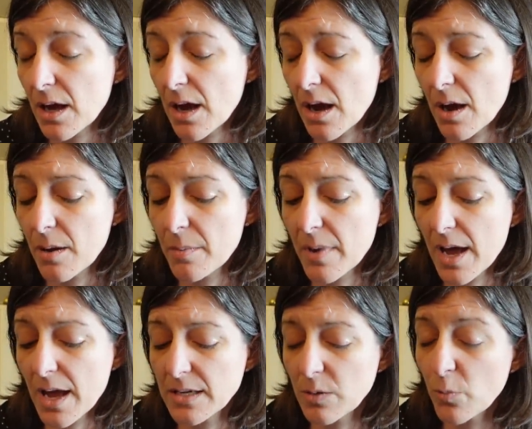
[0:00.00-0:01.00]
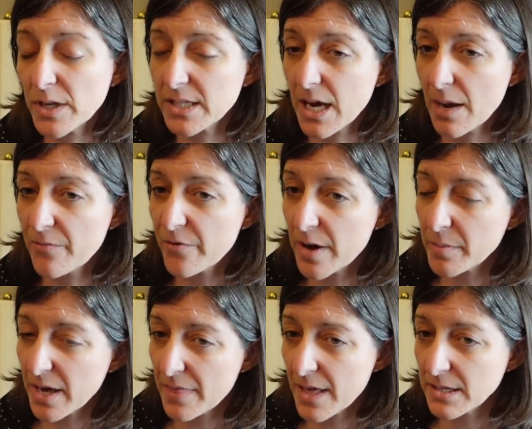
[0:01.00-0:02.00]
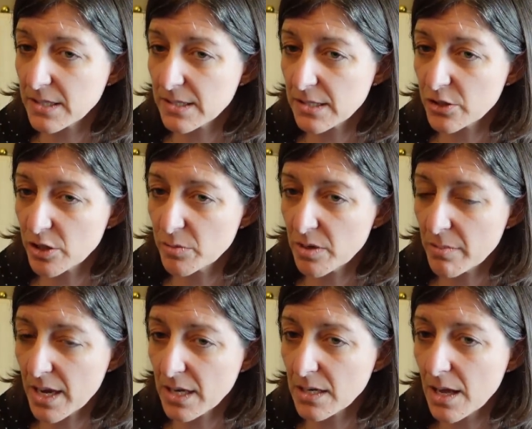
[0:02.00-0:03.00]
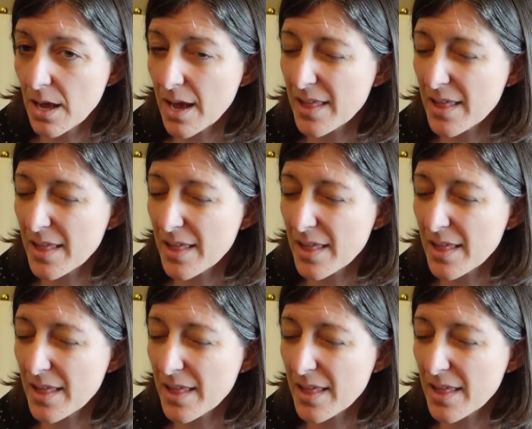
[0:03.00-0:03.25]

And in what time frame can that decision be made?